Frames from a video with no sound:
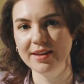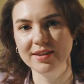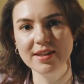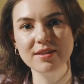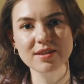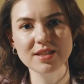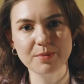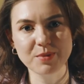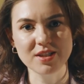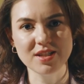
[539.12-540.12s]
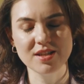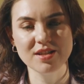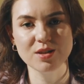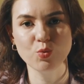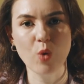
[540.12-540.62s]
illegal
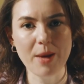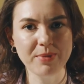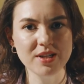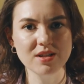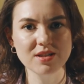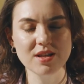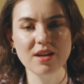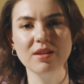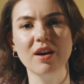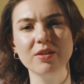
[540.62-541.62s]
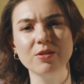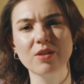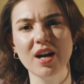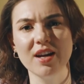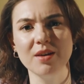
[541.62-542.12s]
substances, weapons, and other
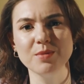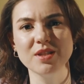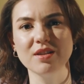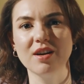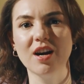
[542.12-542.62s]
items